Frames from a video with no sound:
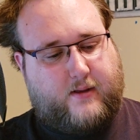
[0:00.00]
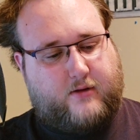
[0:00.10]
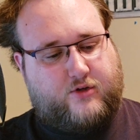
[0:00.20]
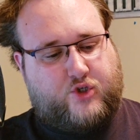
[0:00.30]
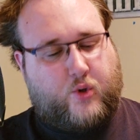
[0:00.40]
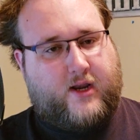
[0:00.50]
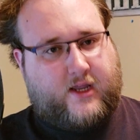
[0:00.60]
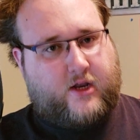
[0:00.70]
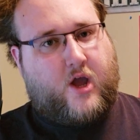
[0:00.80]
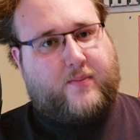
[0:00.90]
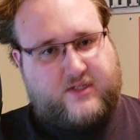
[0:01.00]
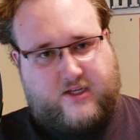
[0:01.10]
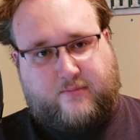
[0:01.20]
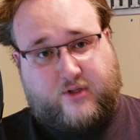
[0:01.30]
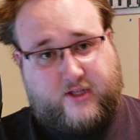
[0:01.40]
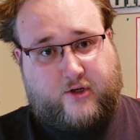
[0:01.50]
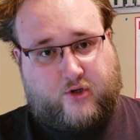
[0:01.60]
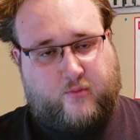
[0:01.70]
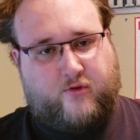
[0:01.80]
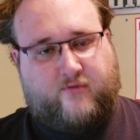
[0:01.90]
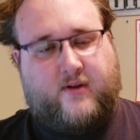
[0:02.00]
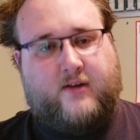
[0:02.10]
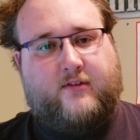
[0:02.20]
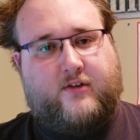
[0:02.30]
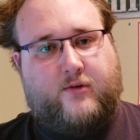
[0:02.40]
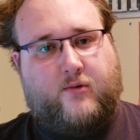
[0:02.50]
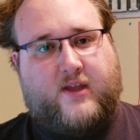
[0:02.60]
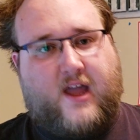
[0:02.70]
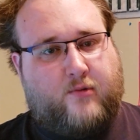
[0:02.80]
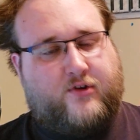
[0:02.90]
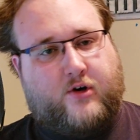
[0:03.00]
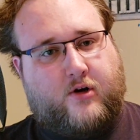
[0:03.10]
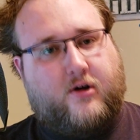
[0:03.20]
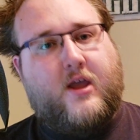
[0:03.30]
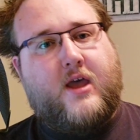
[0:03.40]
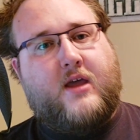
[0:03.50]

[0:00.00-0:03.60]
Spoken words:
joining an opposite political movement to counter